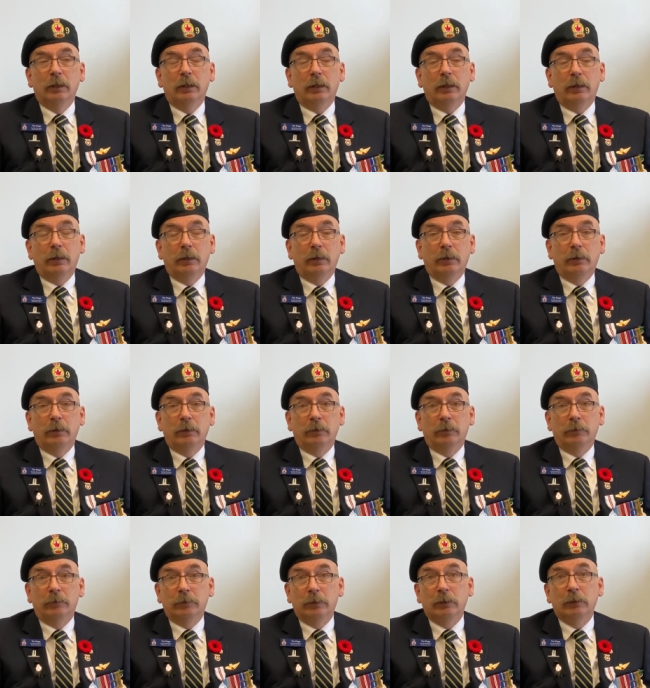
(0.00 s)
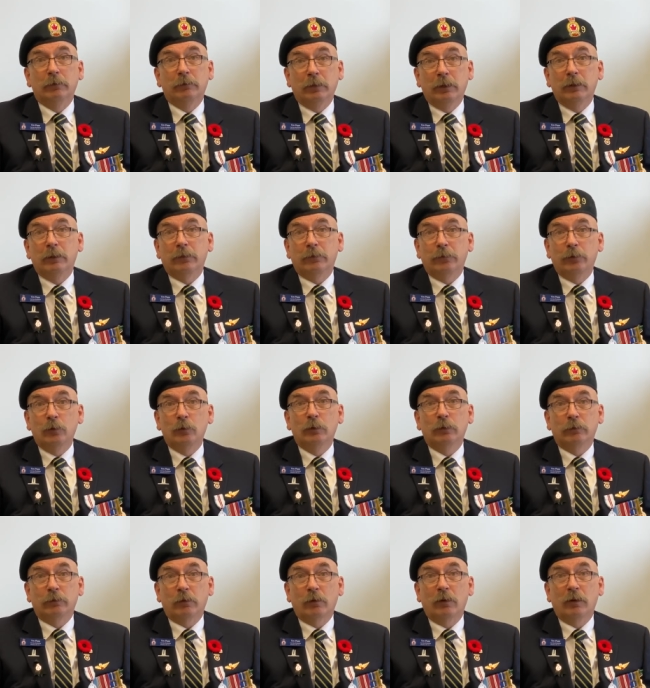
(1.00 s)
uh, they're very few
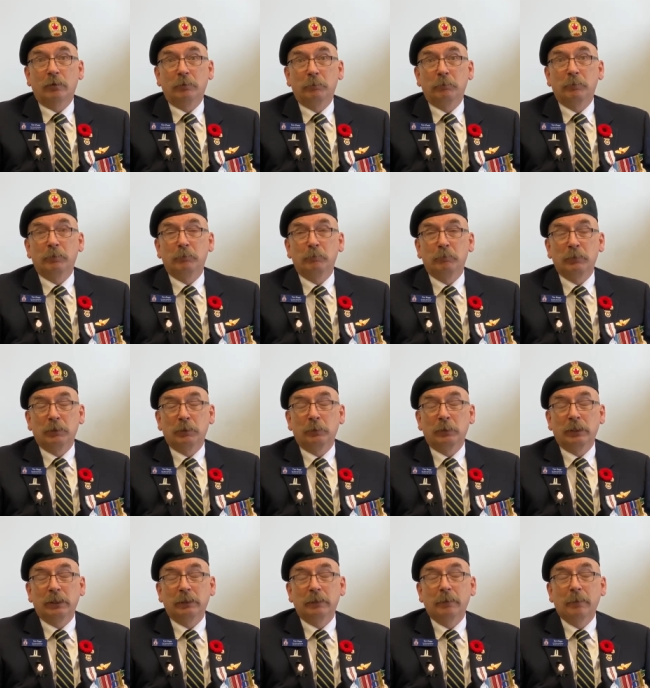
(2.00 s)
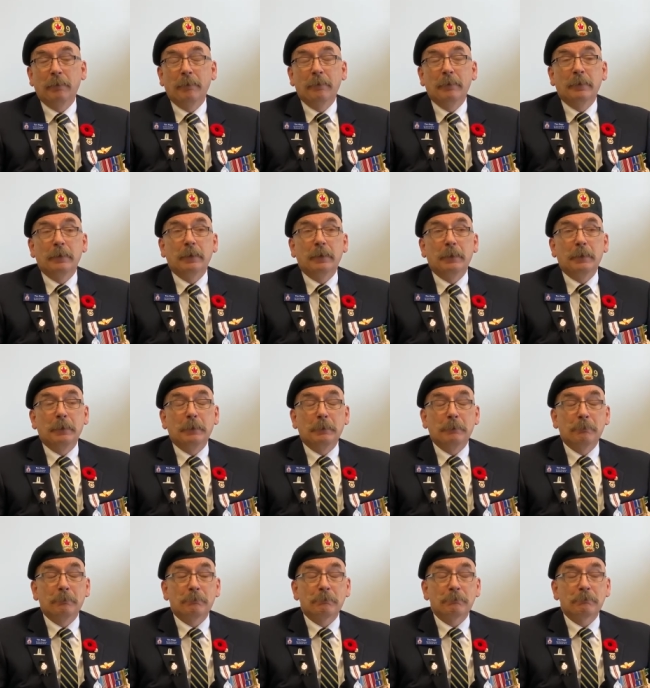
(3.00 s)
and far between.
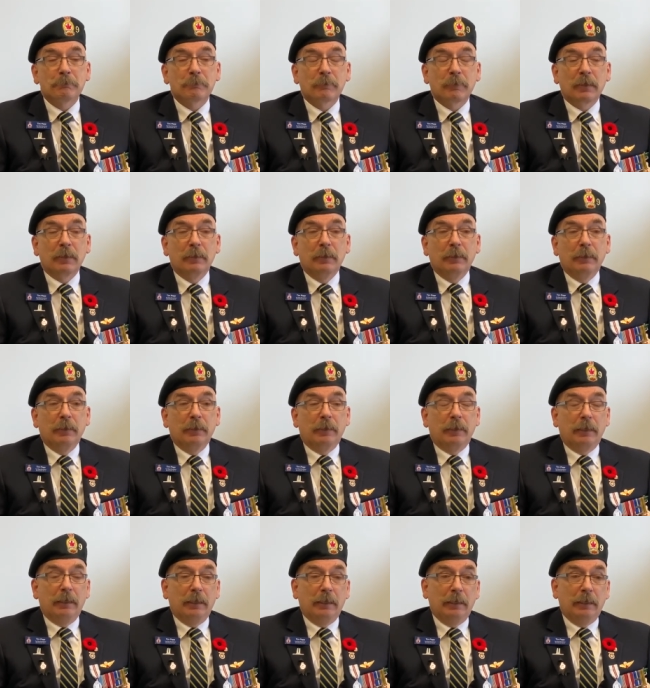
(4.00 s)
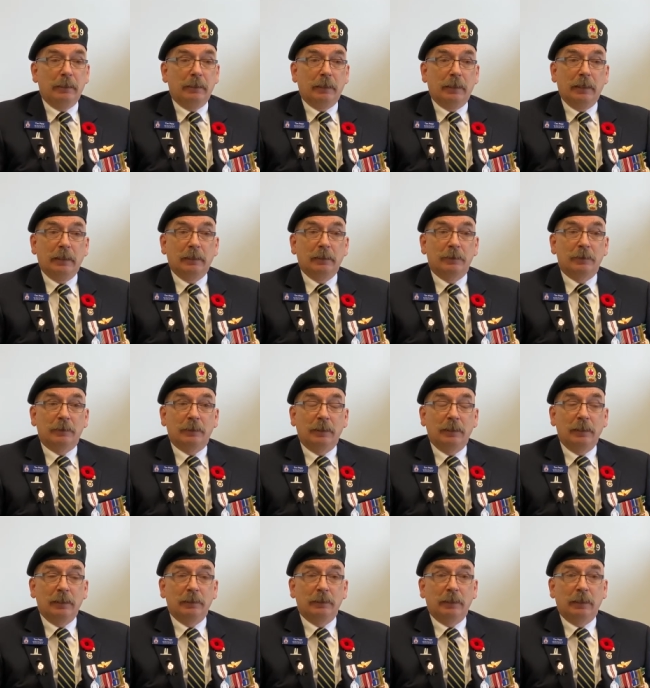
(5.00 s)
Um, and I can
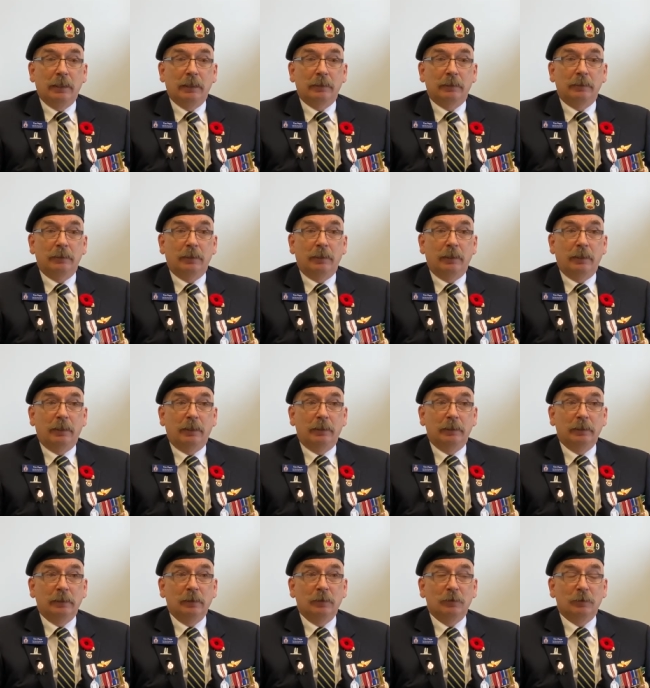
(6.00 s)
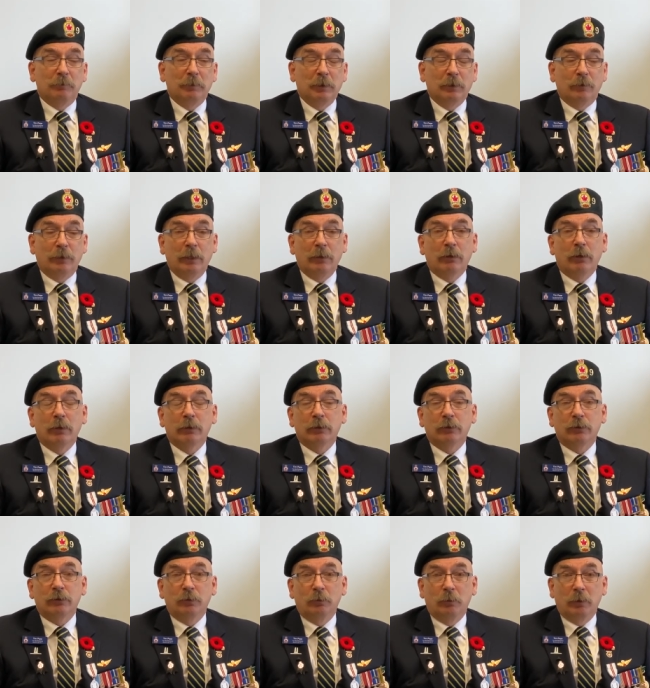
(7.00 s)
say that uh, it gives me great honor
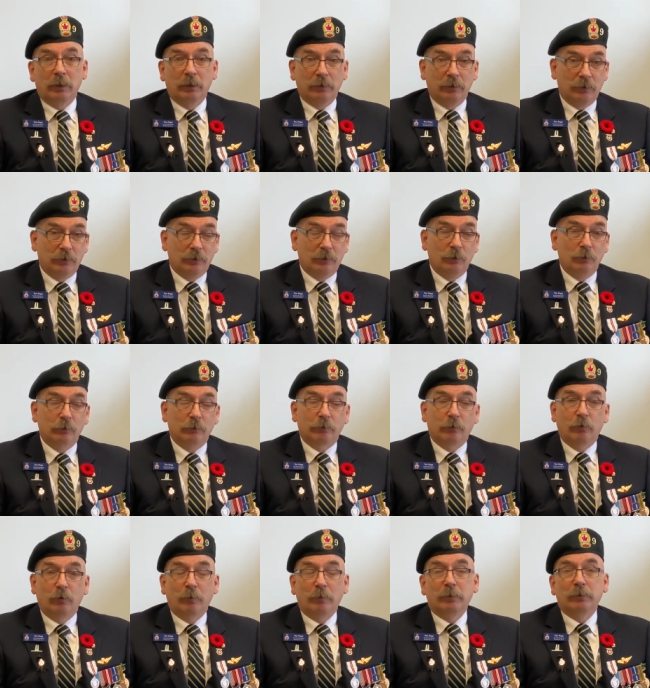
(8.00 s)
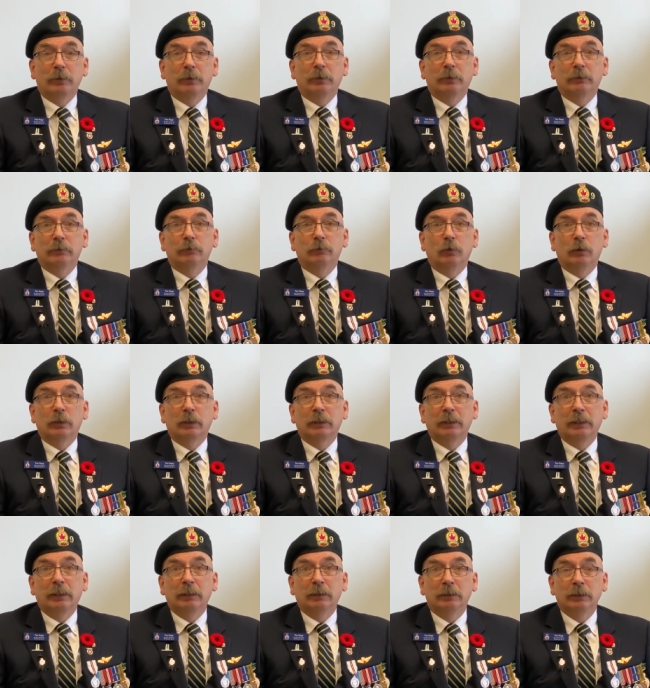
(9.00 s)
to wear this uniform of the Royal
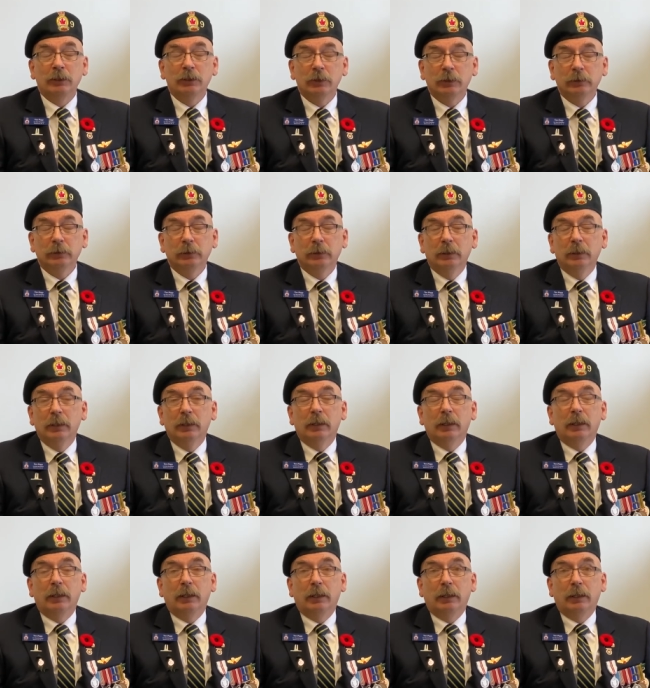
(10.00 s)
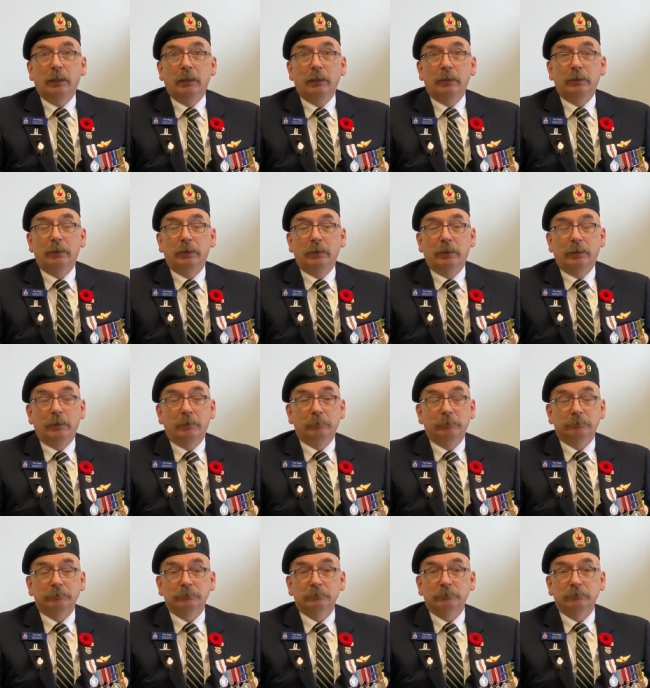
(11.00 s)
Canadian Legion, and um,